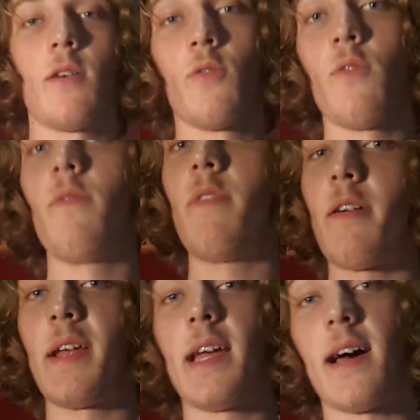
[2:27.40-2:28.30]
all
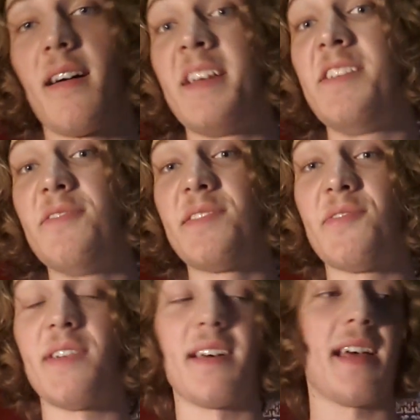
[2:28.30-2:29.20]
very used
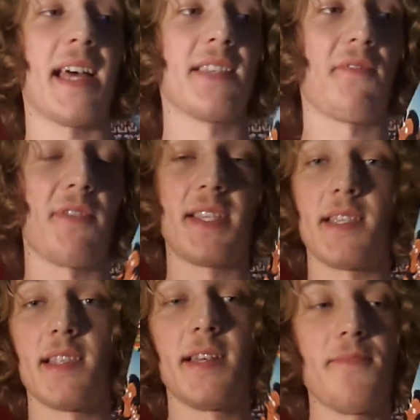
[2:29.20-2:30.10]
to as of
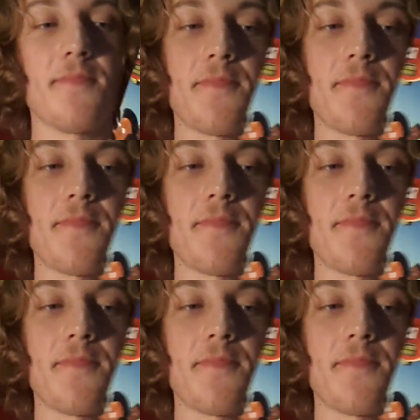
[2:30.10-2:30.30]
recently.